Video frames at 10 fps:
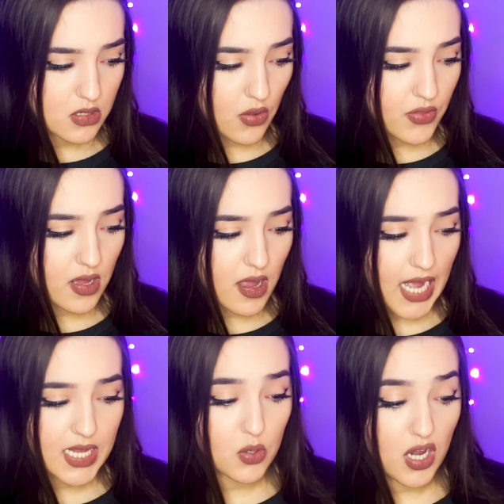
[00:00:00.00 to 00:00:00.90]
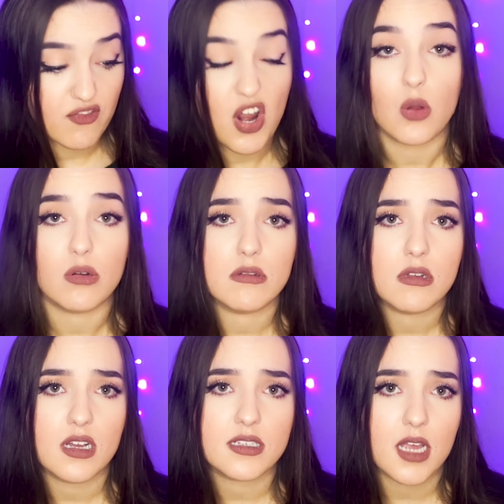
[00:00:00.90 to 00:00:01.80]
not that anyone I've known
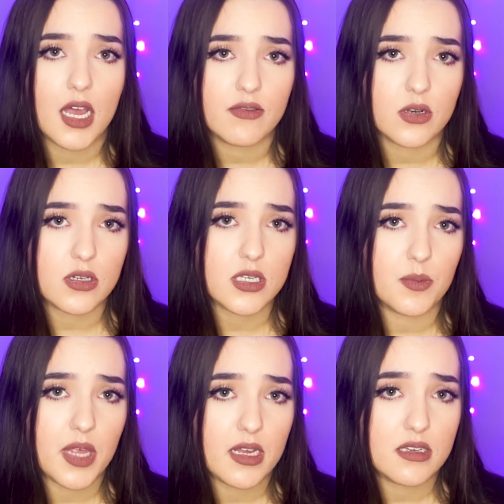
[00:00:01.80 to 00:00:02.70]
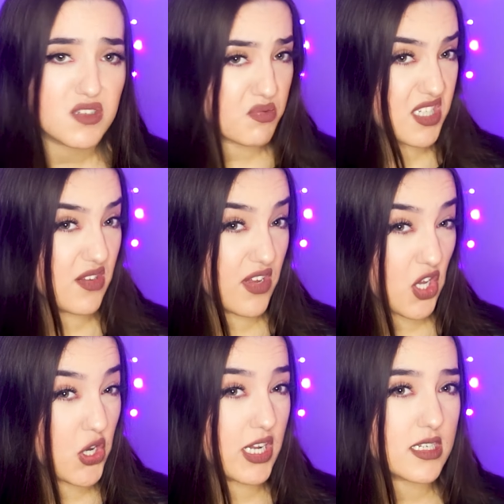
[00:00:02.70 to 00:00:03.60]
has ever looked up their specific
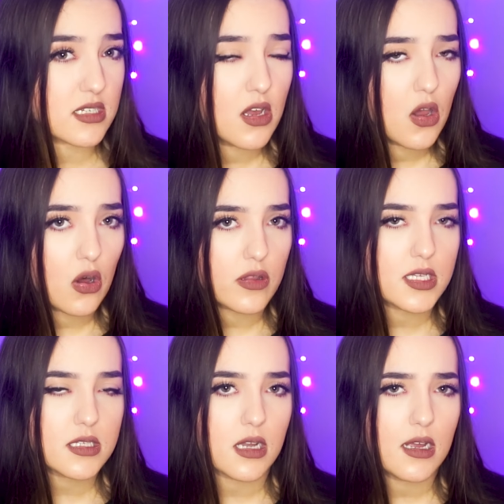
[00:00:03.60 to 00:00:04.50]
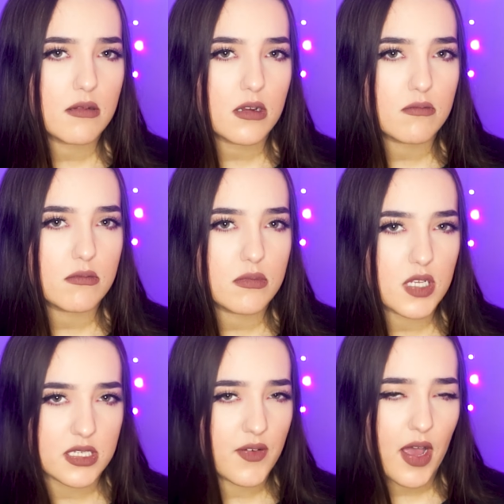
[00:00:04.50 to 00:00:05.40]
earnings on the internet, no, that's never